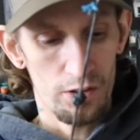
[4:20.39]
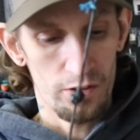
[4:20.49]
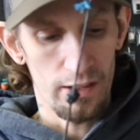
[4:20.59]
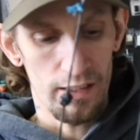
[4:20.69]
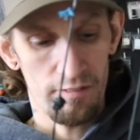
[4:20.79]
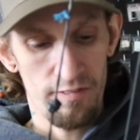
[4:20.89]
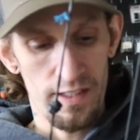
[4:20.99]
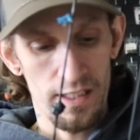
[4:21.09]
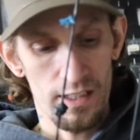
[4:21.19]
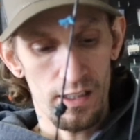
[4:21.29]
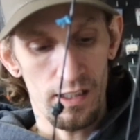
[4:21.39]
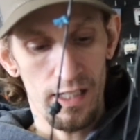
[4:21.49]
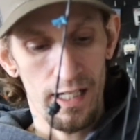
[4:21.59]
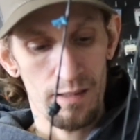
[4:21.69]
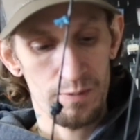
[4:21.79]
You have the
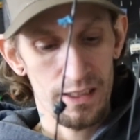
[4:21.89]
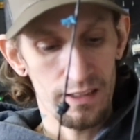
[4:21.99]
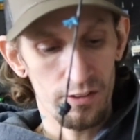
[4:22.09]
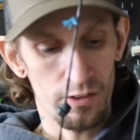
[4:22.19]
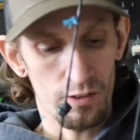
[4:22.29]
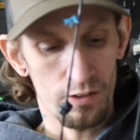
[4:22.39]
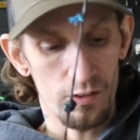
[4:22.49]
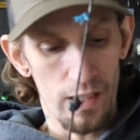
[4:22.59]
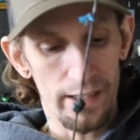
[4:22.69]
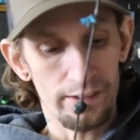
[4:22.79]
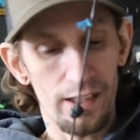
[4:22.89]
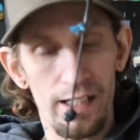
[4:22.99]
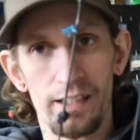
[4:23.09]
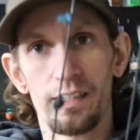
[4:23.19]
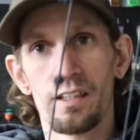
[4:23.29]
Hamskea little glide
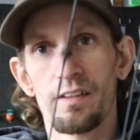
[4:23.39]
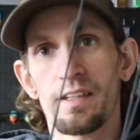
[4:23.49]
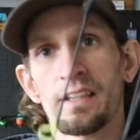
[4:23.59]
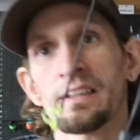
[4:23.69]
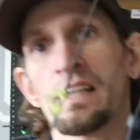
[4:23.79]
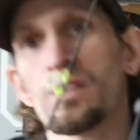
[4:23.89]
lock thing that